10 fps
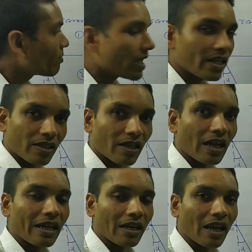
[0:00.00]
bends the
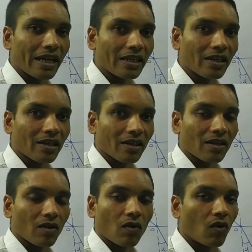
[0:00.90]
light ray.
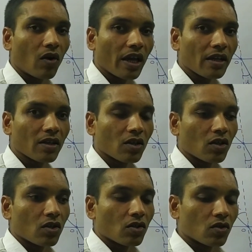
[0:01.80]
Okay,
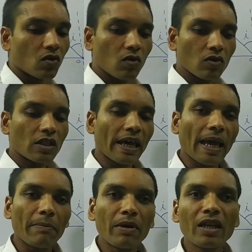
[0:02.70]
so the
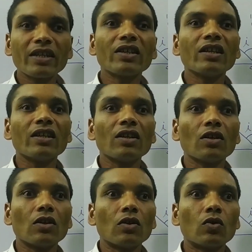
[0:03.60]
ability
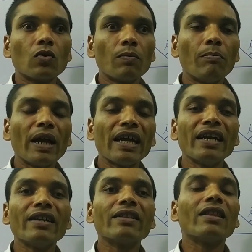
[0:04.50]
to
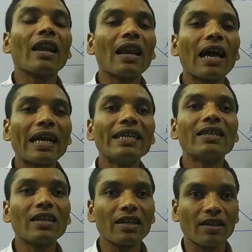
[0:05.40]
bend the
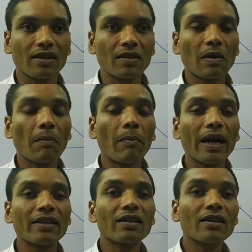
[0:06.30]
light ray
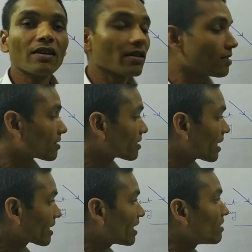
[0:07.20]
by the
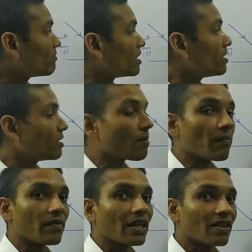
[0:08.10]
second
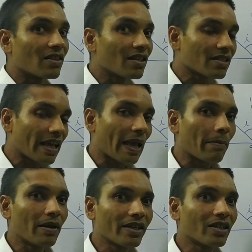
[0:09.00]
medium, this
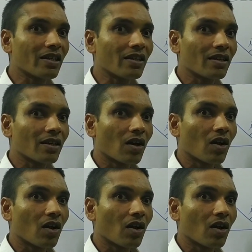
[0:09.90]
ability